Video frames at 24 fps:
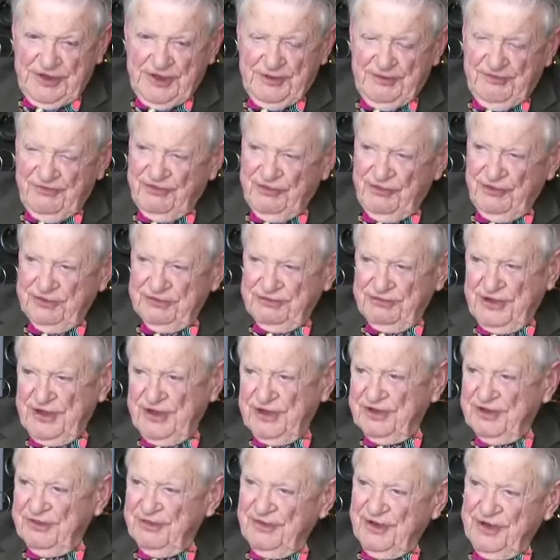let him float
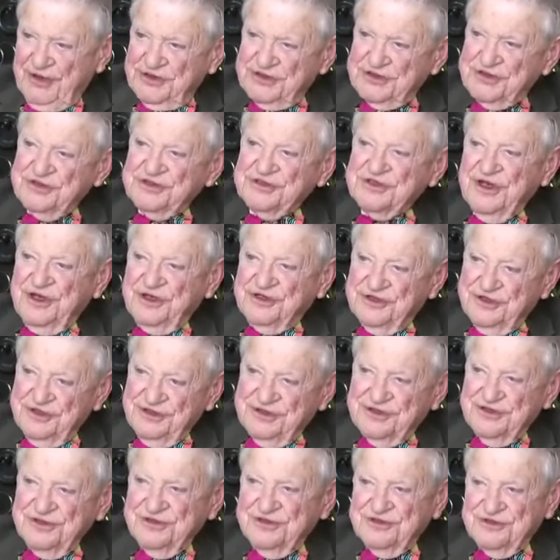around amongst the
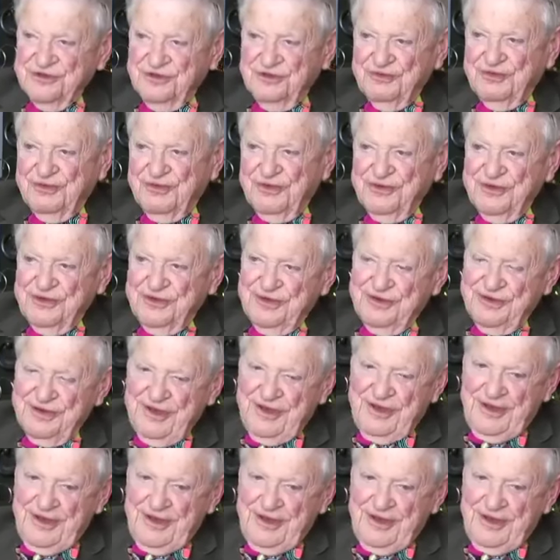sections and so forth,